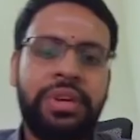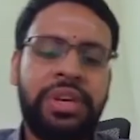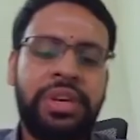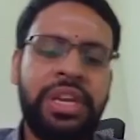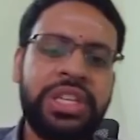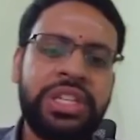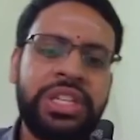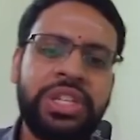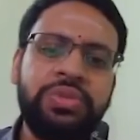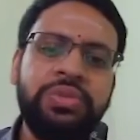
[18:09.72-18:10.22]

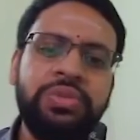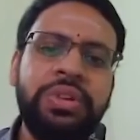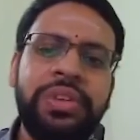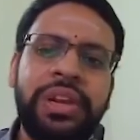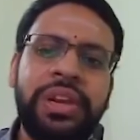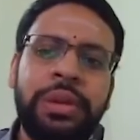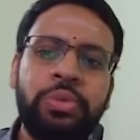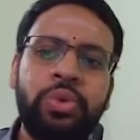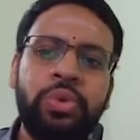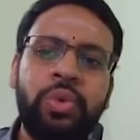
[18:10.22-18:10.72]
Next, we
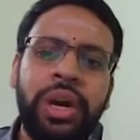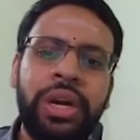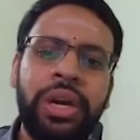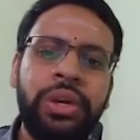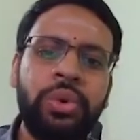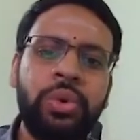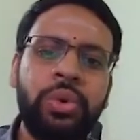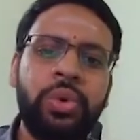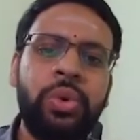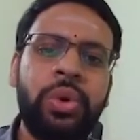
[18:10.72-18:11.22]
will move on
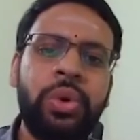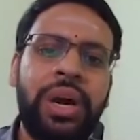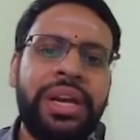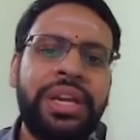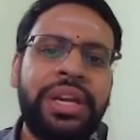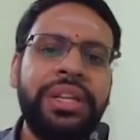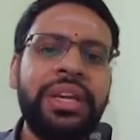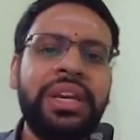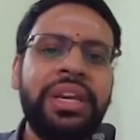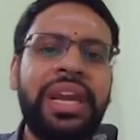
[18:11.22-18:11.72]
to
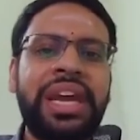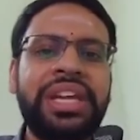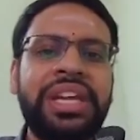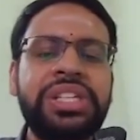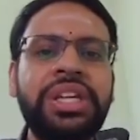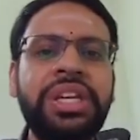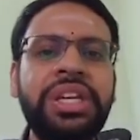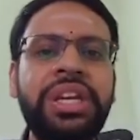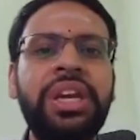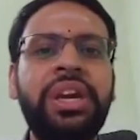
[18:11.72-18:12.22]
another
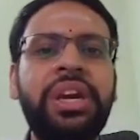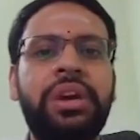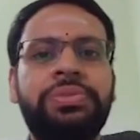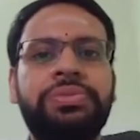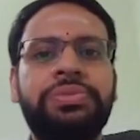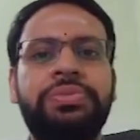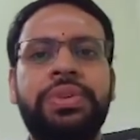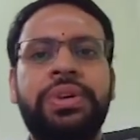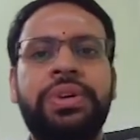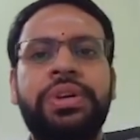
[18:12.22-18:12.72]
category of
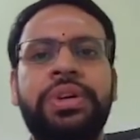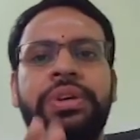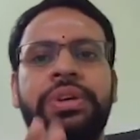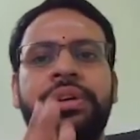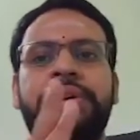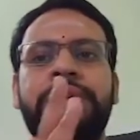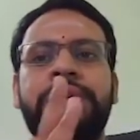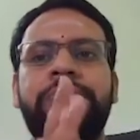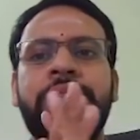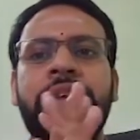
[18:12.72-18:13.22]

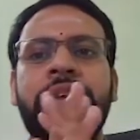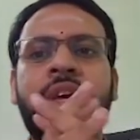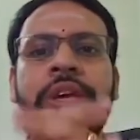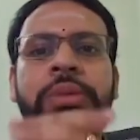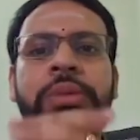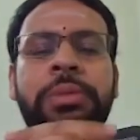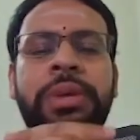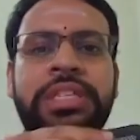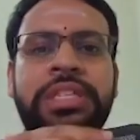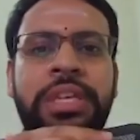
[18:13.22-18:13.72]

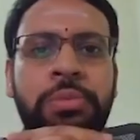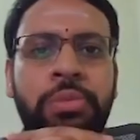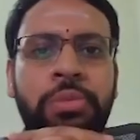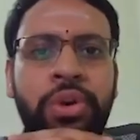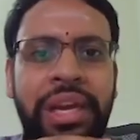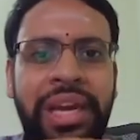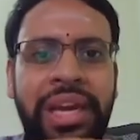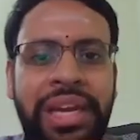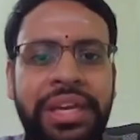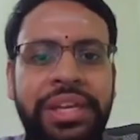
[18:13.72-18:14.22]
imaging
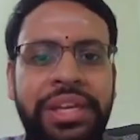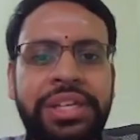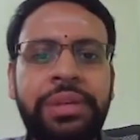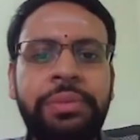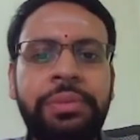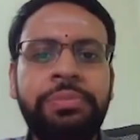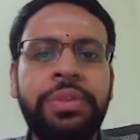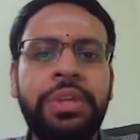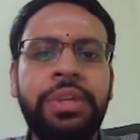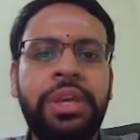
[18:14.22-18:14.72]
modality.